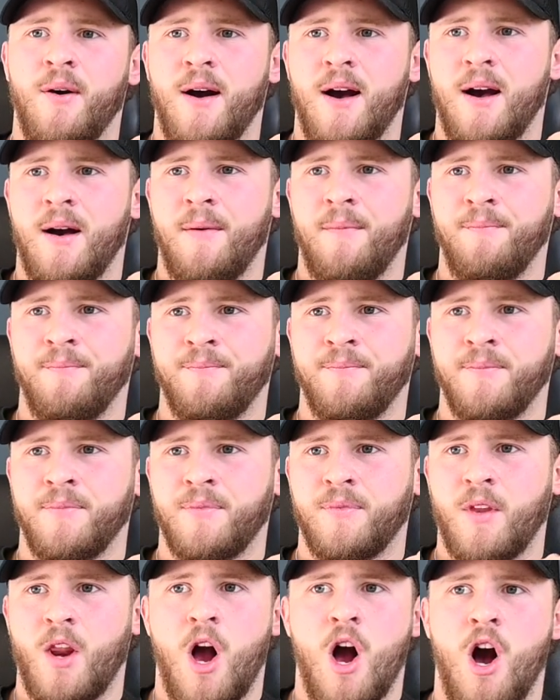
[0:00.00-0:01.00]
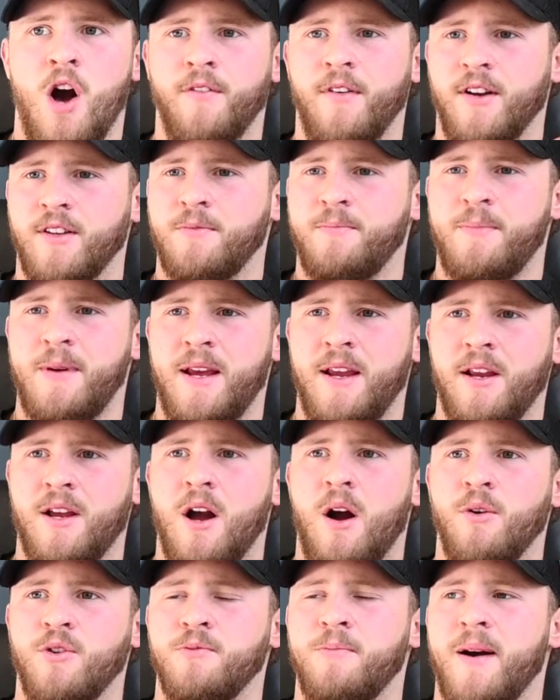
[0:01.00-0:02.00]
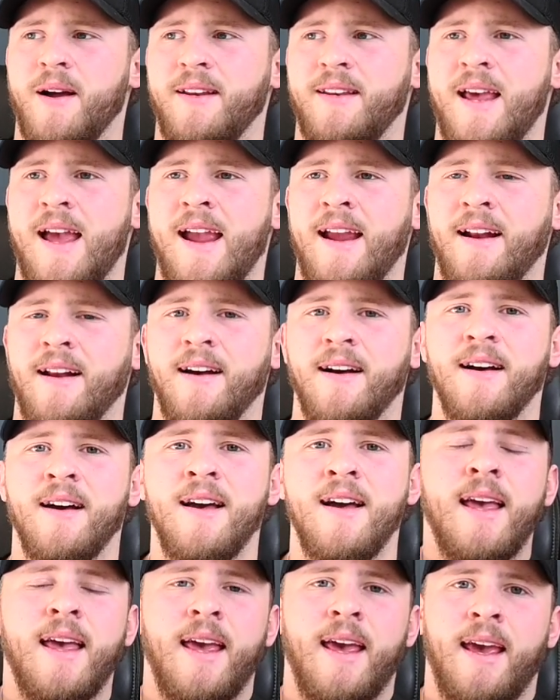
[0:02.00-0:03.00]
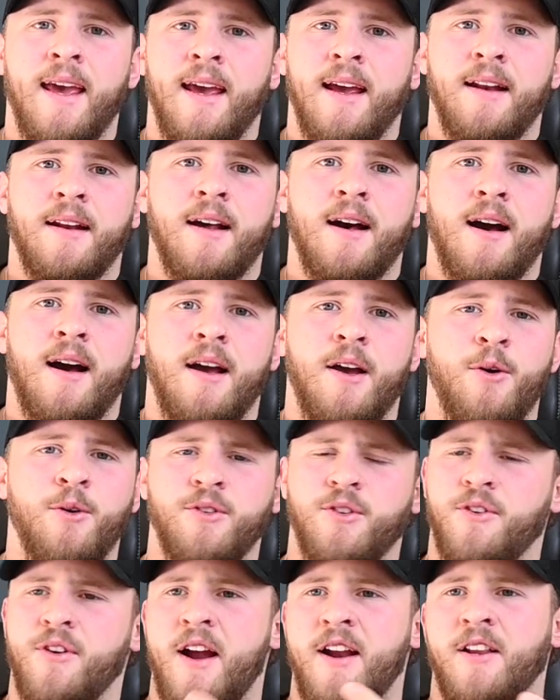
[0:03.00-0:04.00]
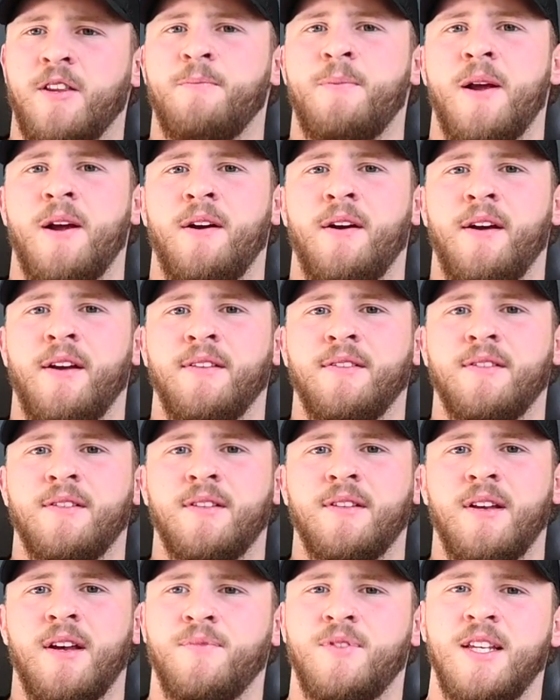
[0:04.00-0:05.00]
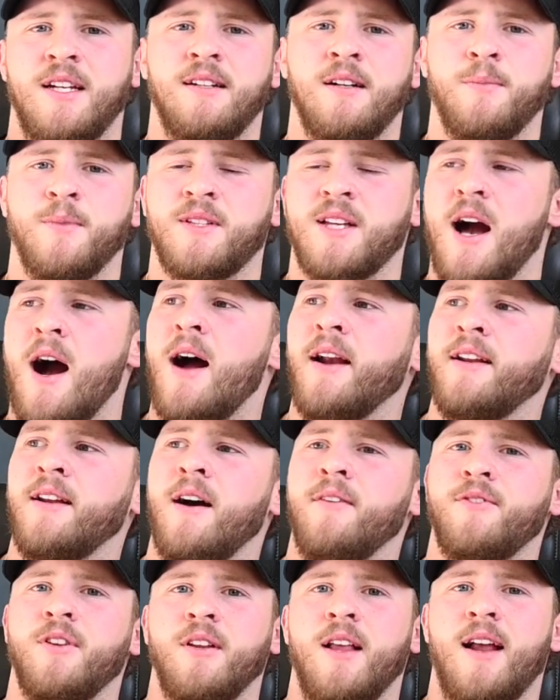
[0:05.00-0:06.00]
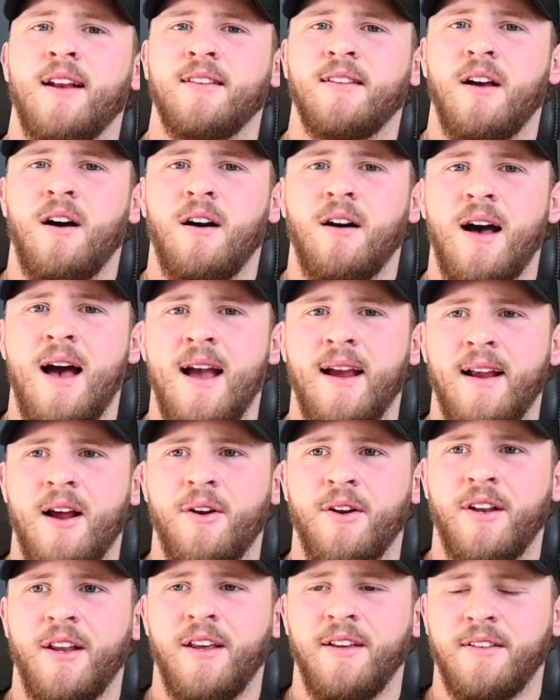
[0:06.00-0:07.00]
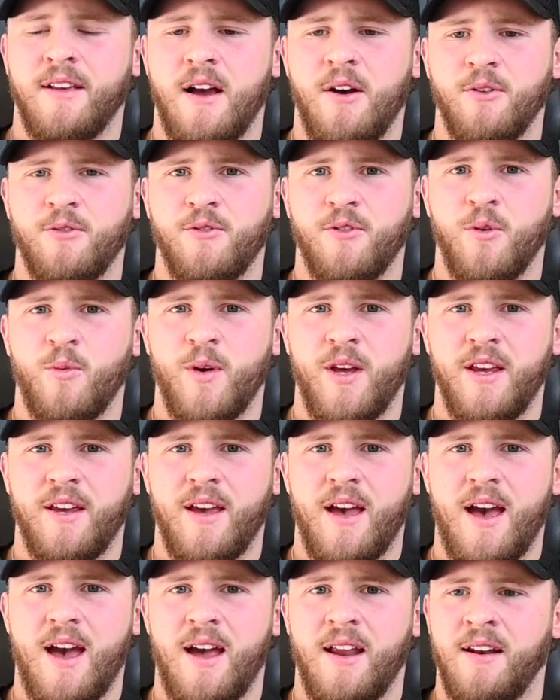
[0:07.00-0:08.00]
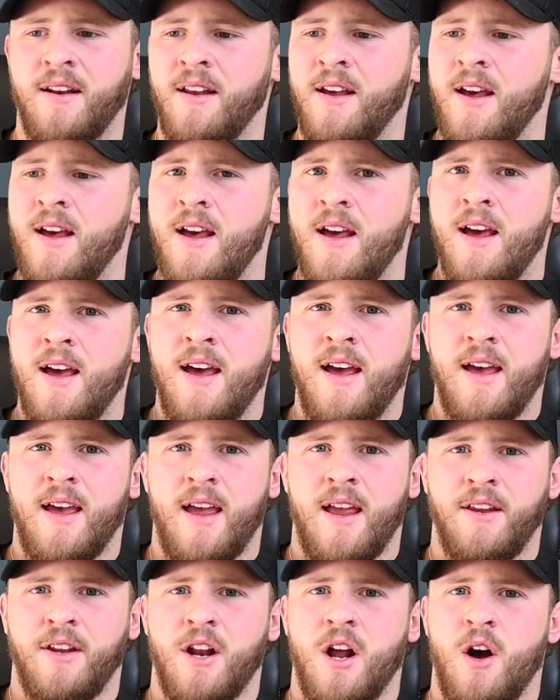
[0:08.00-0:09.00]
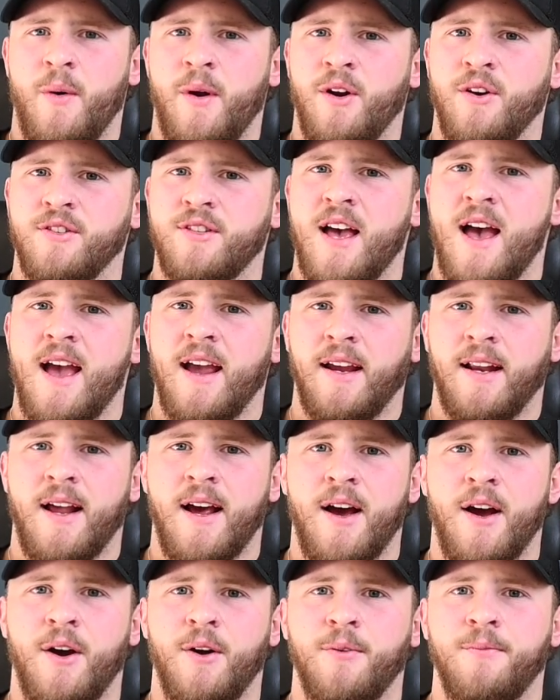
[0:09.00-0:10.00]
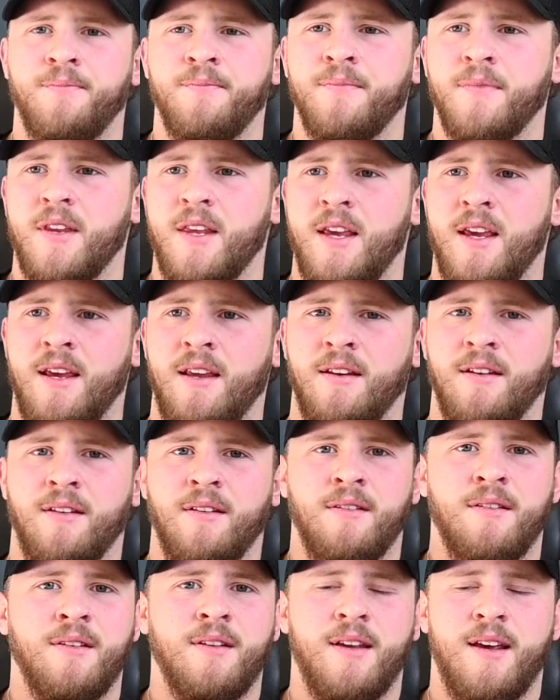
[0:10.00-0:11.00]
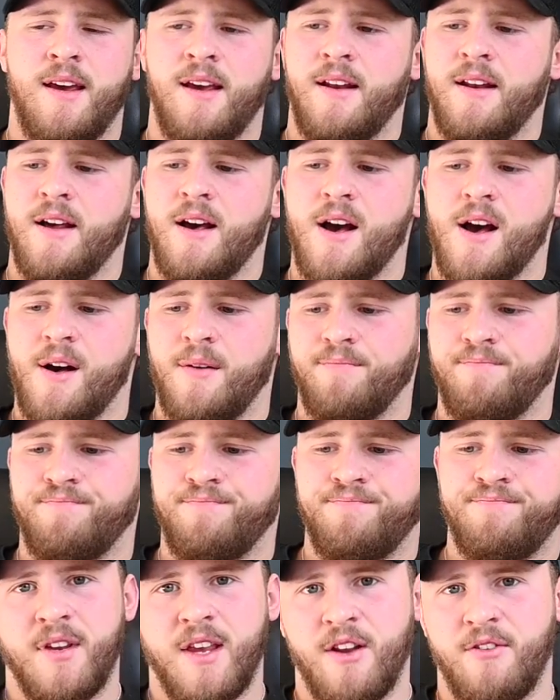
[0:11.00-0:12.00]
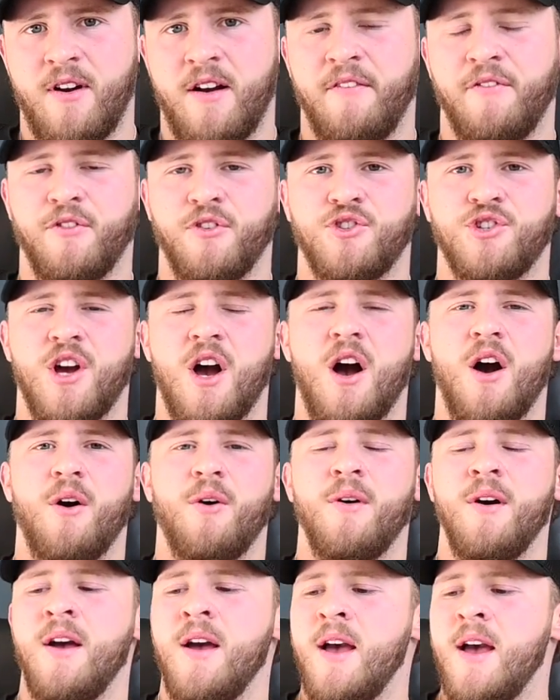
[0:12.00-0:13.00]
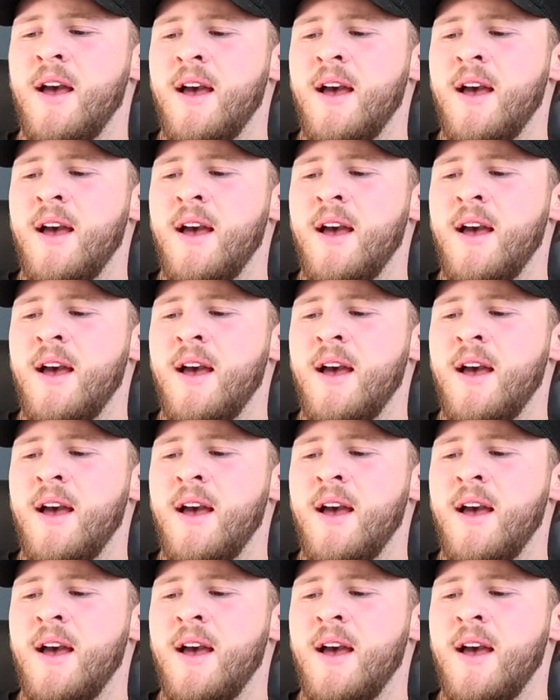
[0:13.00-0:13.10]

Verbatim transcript: Um, all of us being coached by Dana. And uh, it was a great experience. Dylan was kind enough to let us all hang out at his house for the weekend. And, you know, we were just hanging out, eating, and um, getting ready for the show.